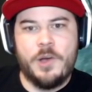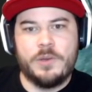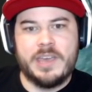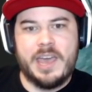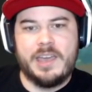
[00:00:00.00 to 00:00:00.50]

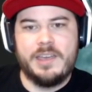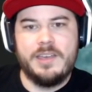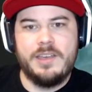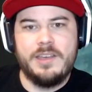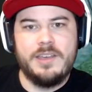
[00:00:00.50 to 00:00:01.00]
Okay.
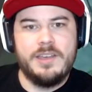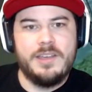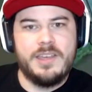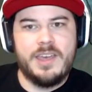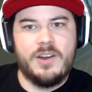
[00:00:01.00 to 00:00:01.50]

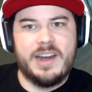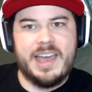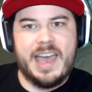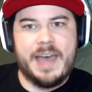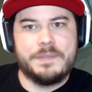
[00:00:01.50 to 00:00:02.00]
Alright,
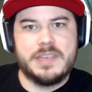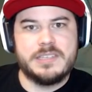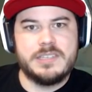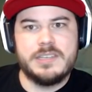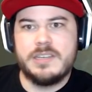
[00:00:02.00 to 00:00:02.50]
I got
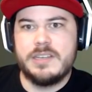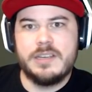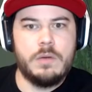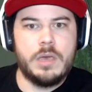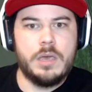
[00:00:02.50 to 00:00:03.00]
this.
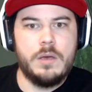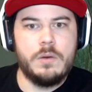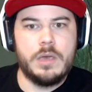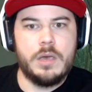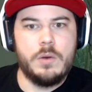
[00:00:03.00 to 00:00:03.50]
Okay,
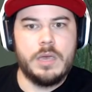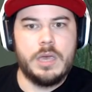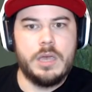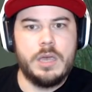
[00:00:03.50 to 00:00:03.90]
okay, okay.